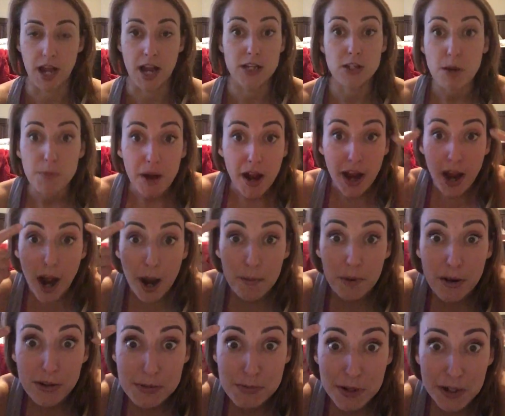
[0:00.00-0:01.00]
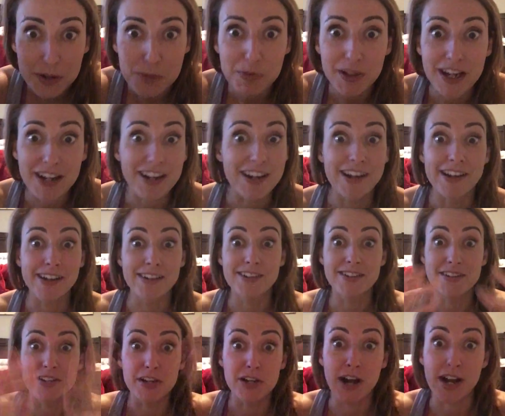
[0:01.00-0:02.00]
I just got my eyebrows microbladed
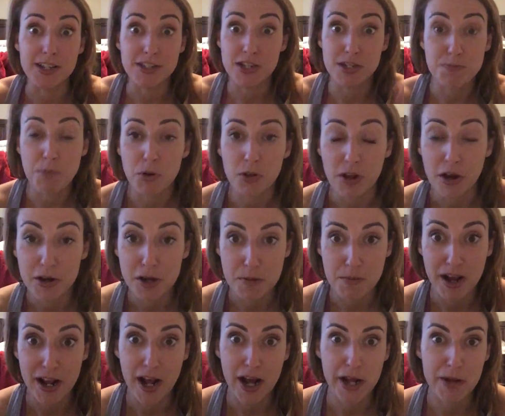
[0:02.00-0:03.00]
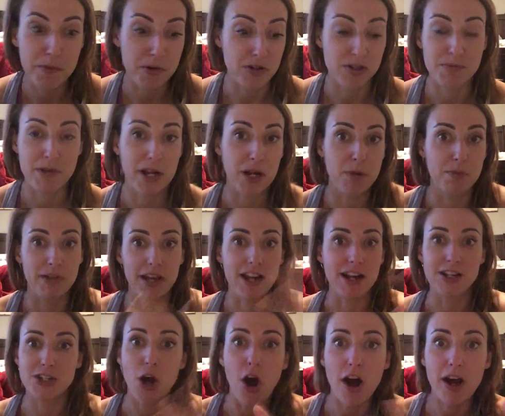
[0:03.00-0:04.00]
and you guys just both got your eyebrows
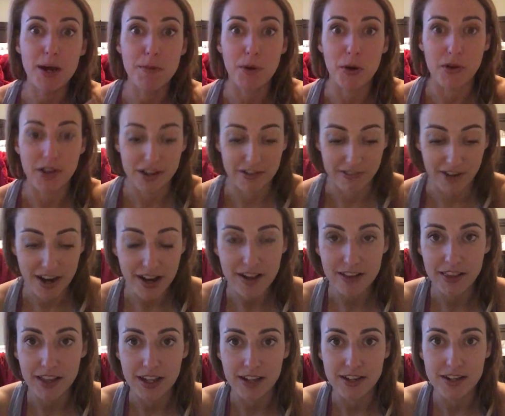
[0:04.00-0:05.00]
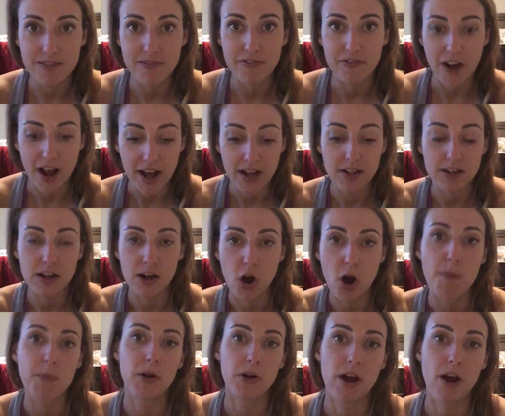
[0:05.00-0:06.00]
microbladed. Talk about it, right? Like, find the
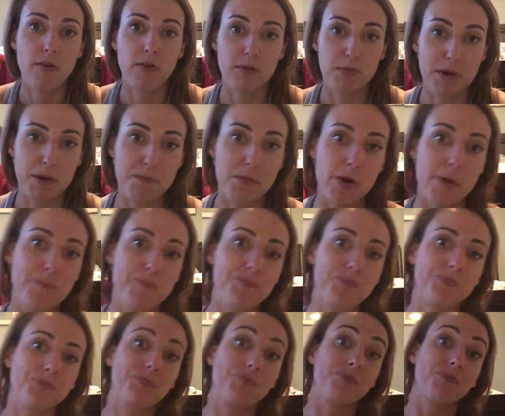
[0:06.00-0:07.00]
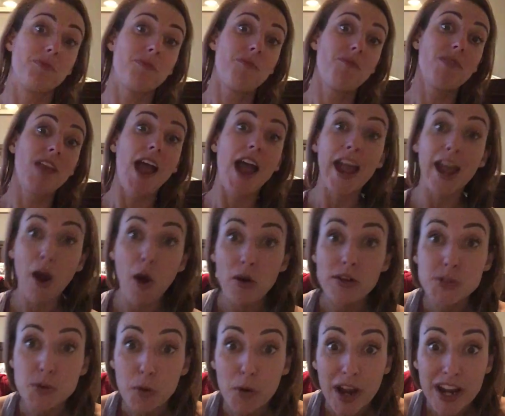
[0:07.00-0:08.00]
common ground with people. I hope,
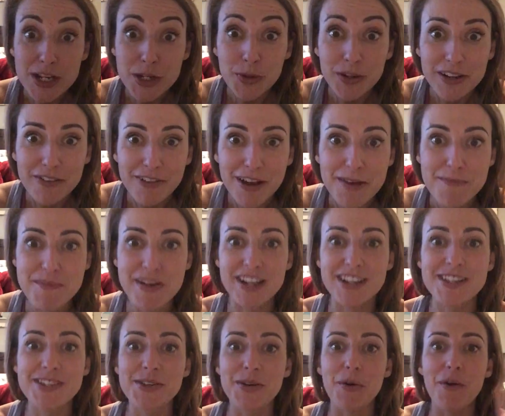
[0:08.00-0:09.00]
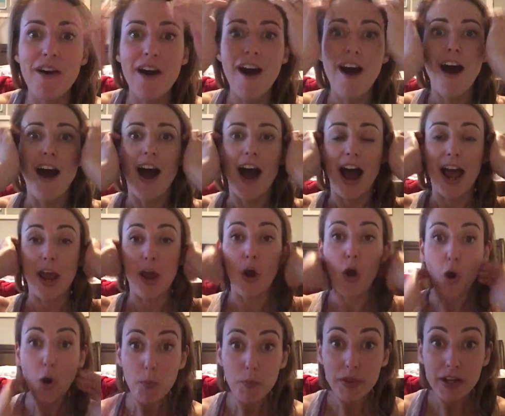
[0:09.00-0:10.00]
so we're at 25 minutes, so I
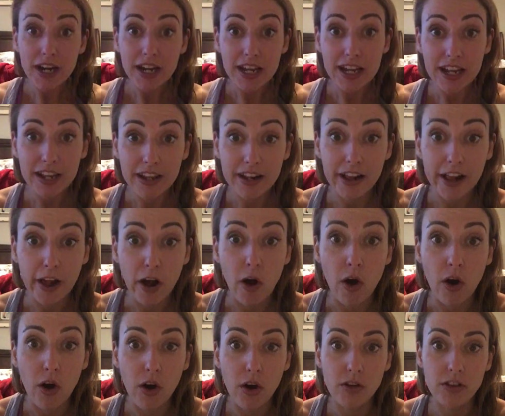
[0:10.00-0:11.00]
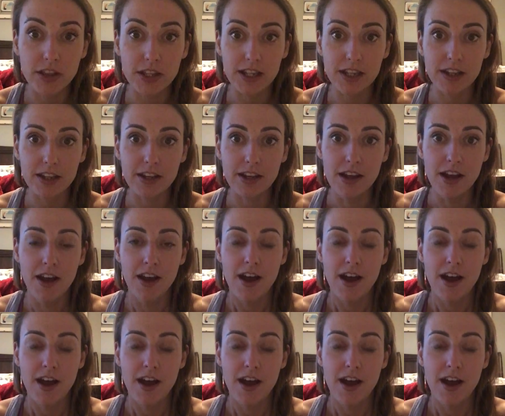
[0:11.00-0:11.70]
hope that I hit all the